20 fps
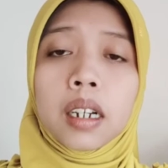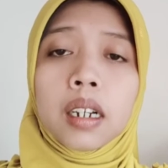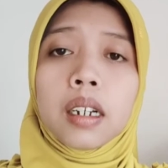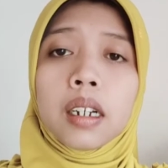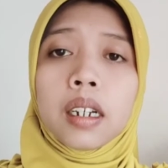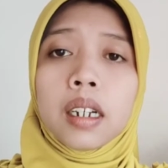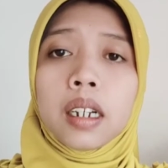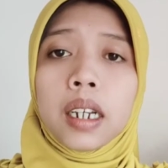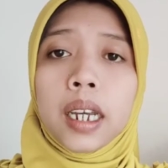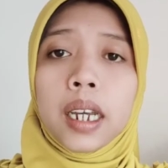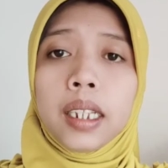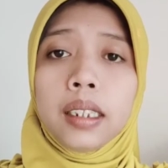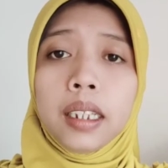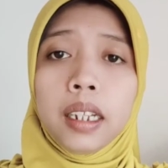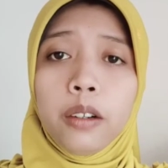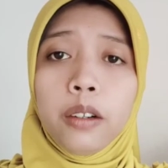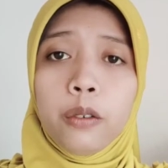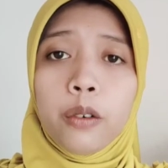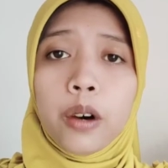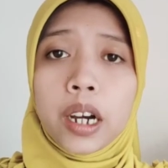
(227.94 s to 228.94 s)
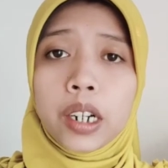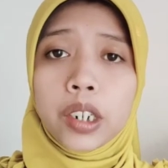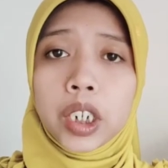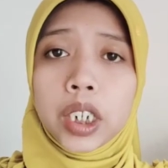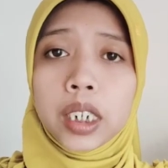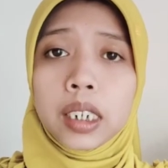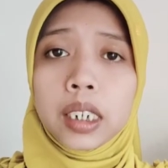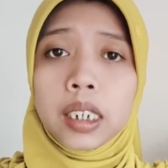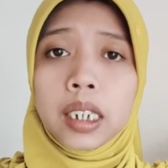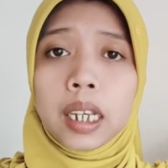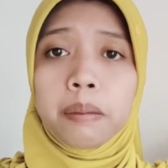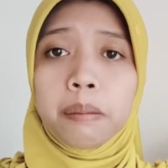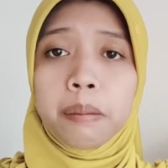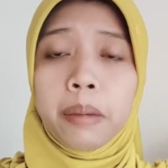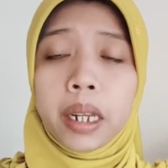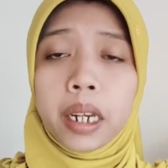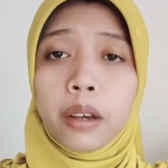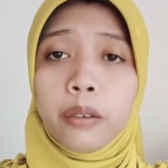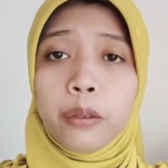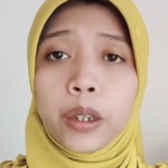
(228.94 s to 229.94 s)
And then function and
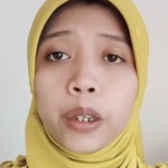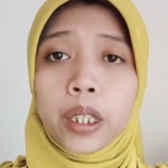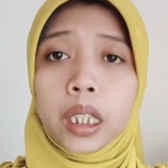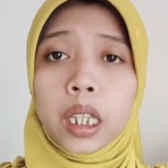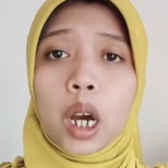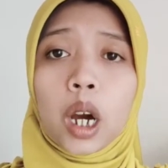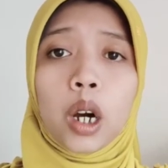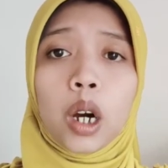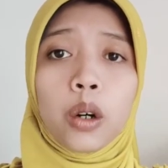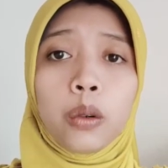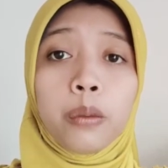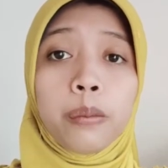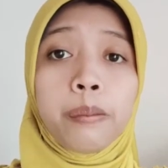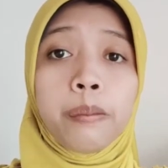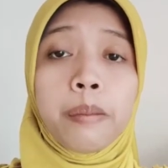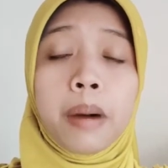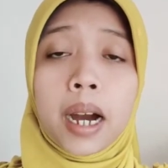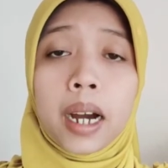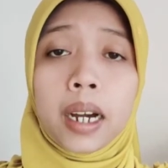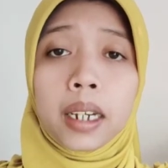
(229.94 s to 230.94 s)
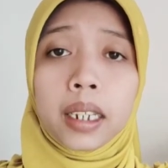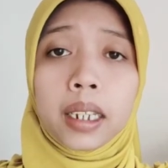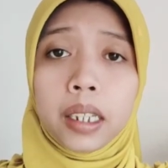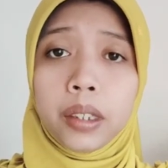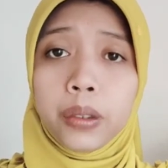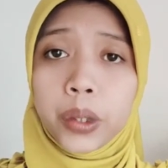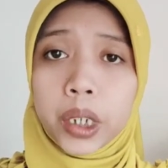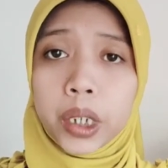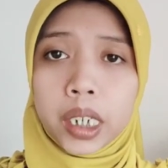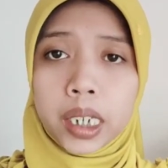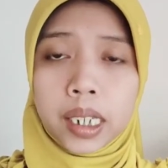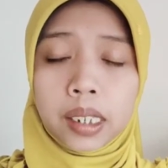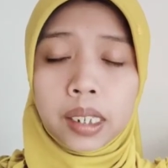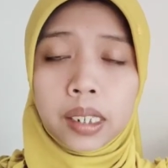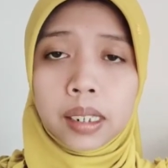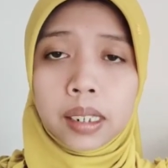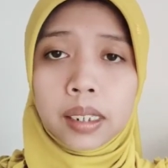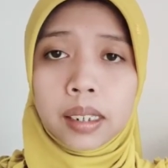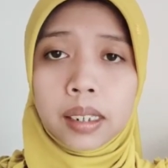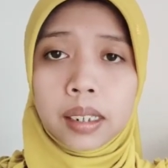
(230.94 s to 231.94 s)
benefit of bank interest.
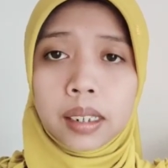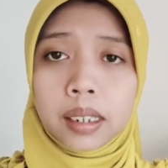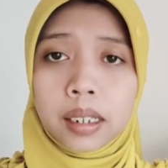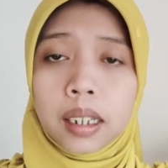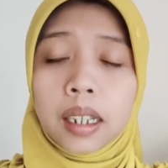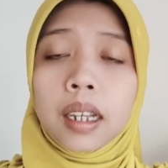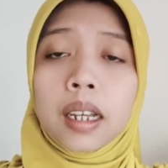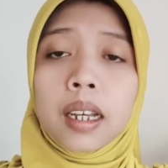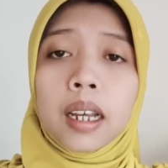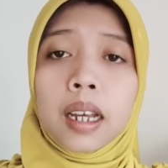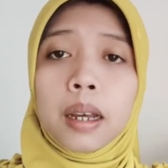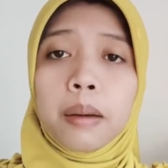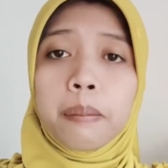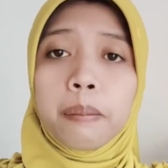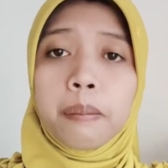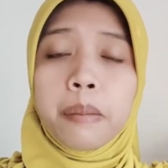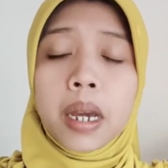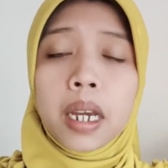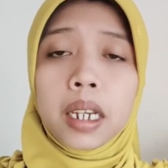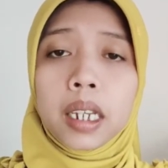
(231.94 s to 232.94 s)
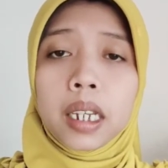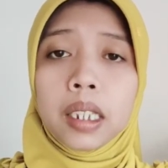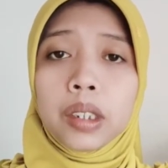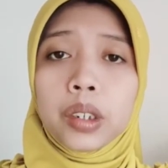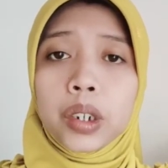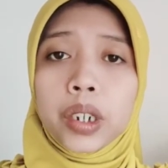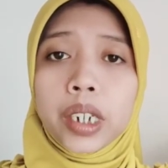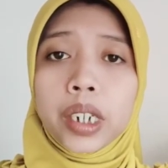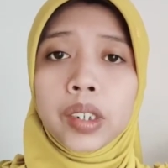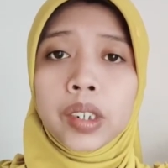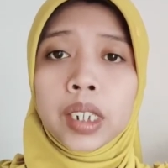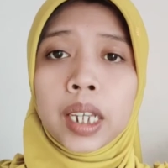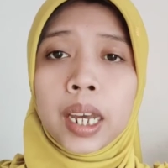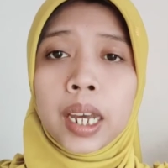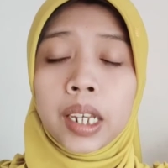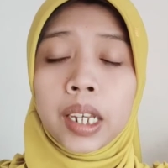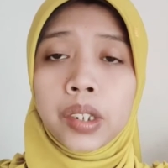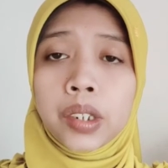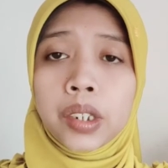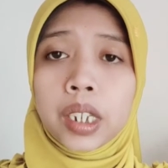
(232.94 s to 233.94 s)
Bank interest has
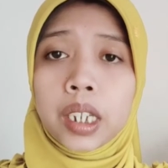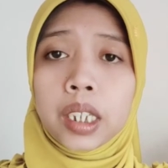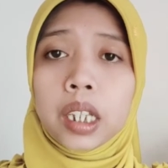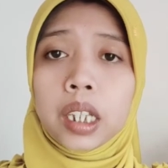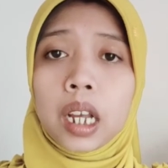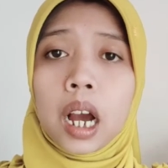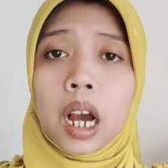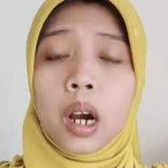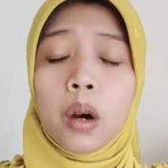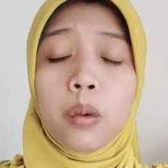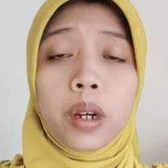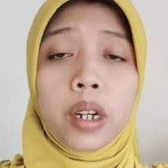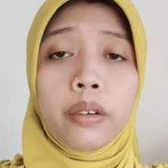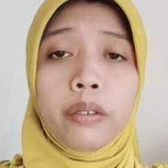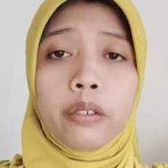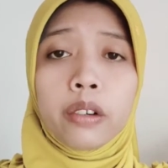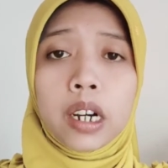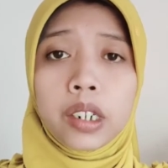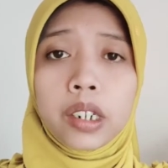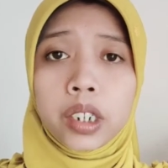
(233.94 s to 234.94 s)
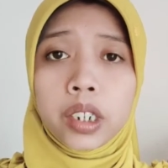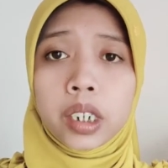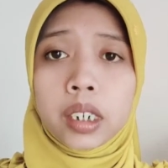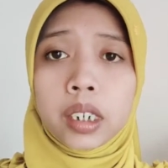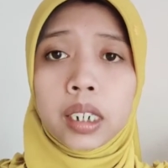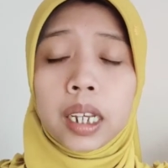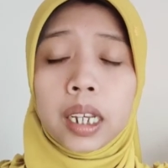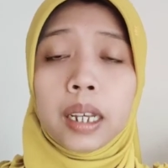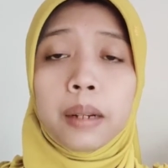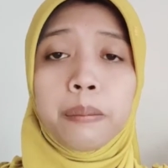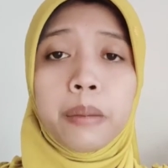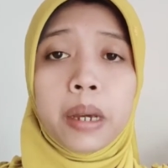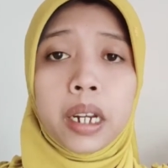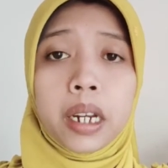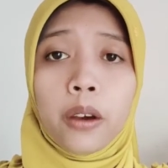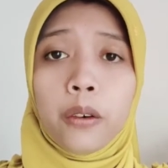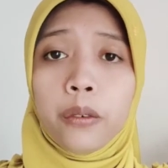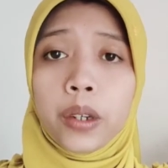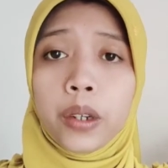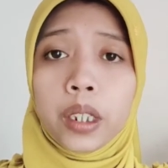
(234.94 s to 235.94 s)
its own function and
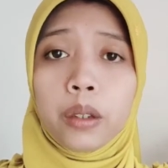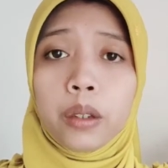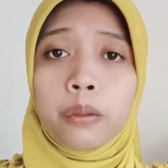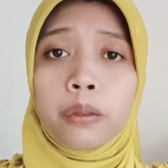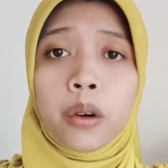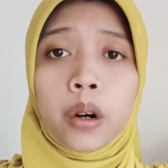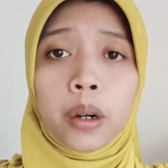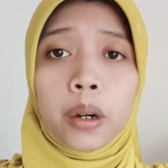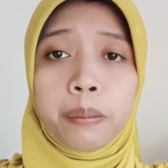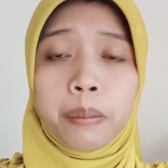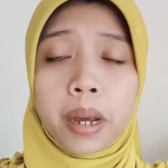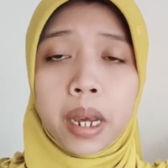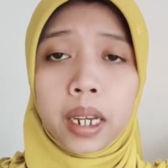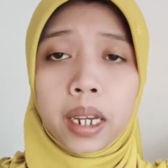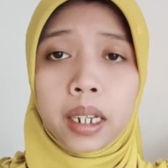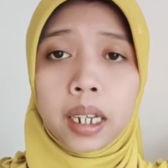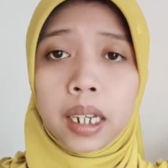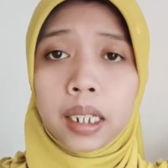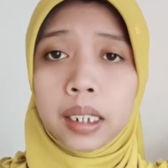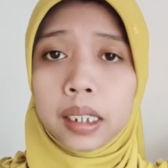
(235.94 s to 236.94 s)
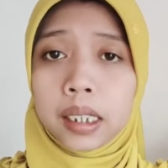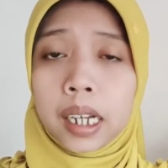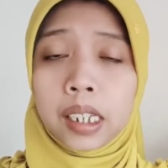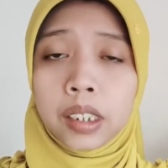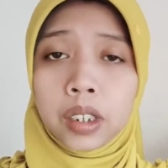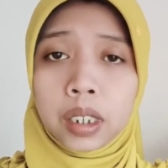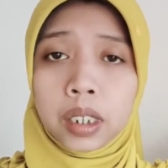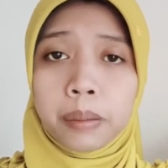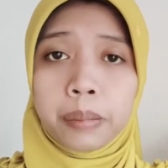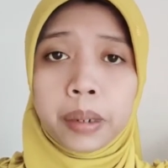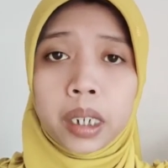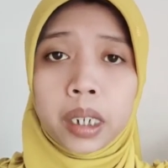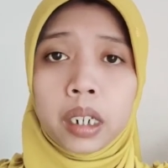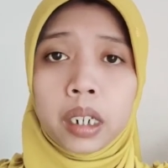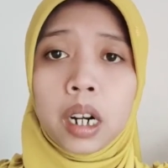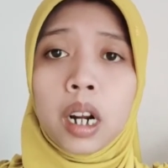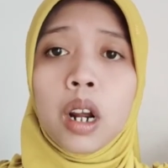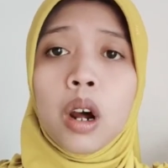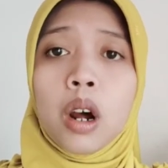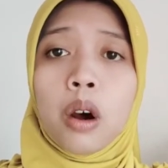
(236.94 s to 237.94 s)
benefit for bank and customer.
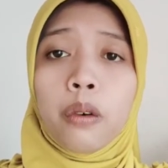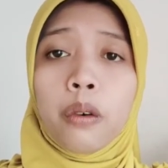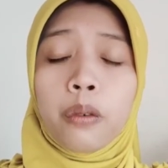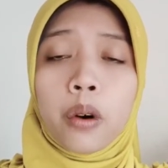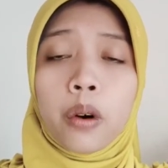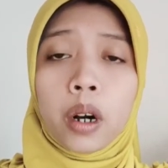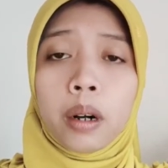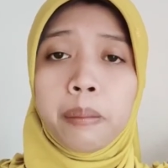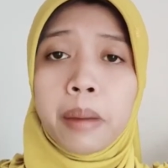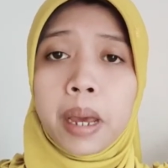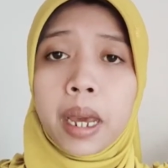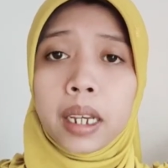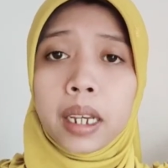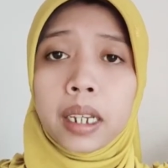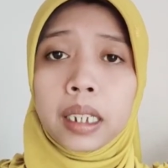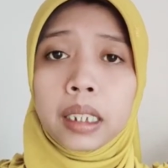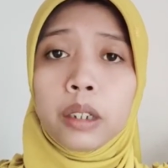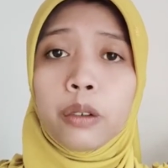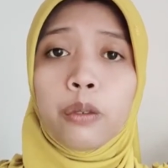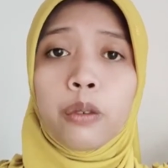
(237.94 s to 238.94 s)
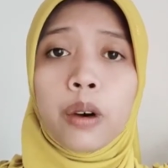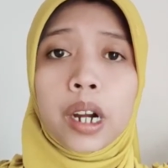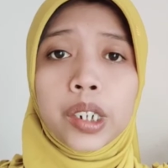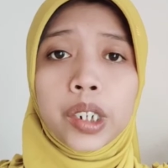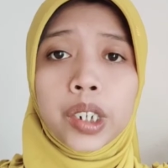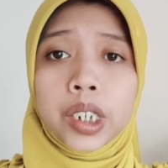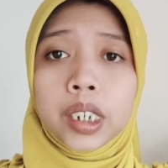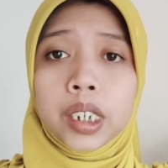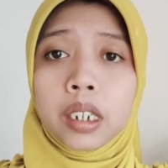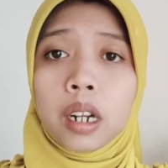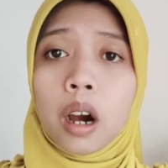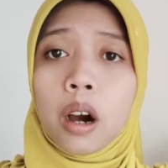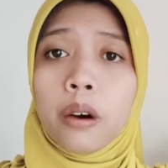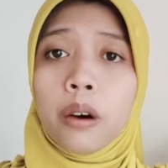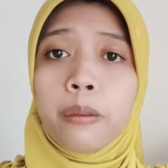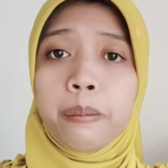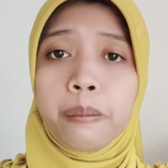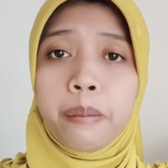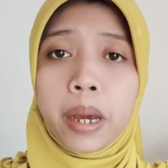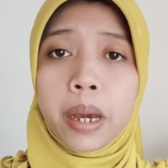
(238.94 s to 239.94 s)
For bank, the function of
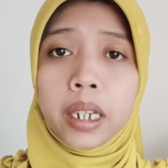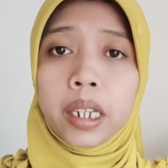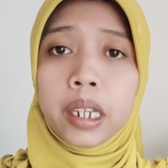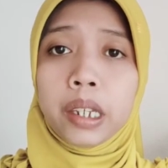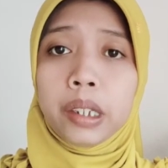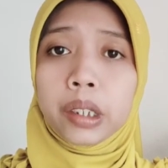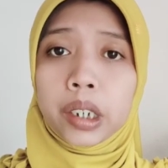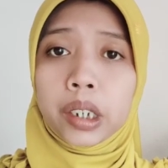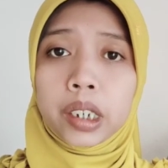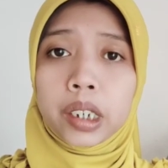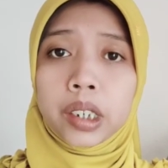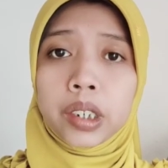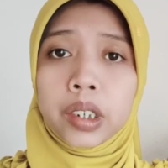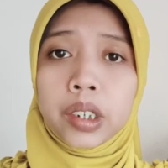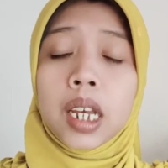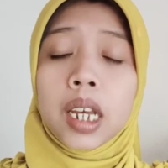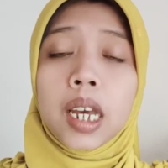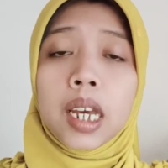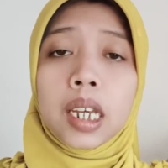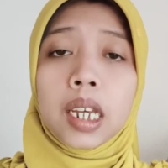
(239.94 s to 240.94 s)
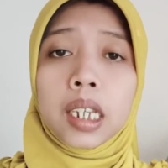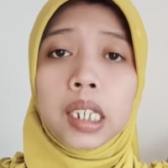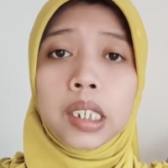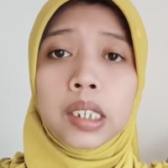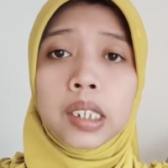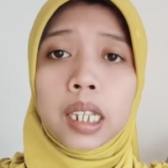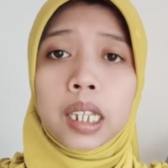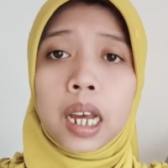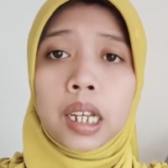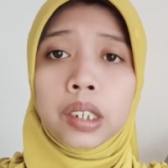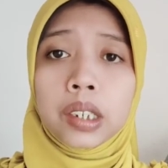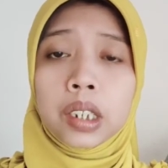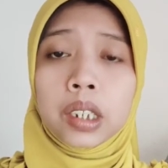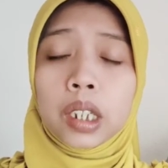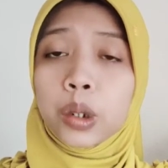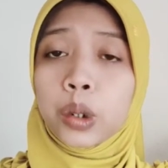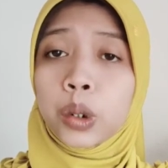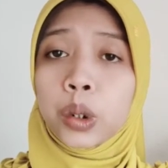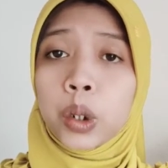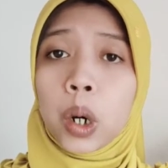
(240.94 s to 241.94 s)
bank interest is as a
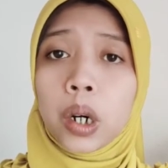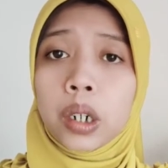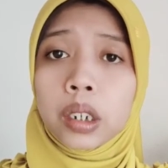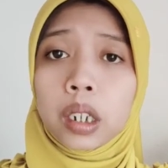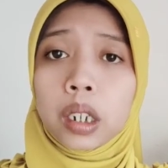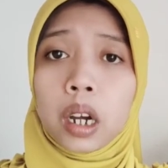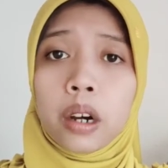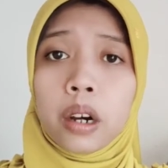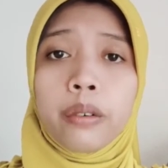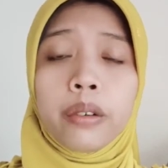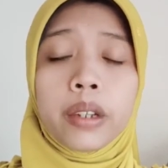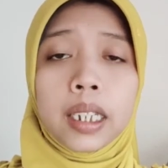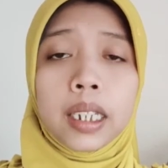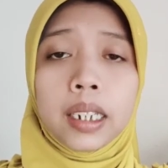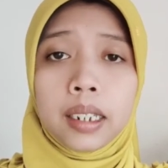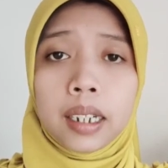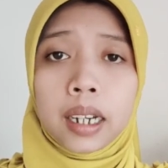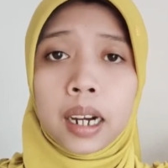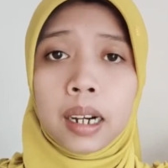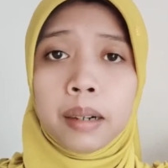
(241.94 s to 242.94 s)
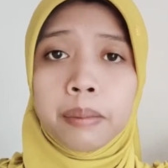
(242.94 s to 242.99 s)
sort of income.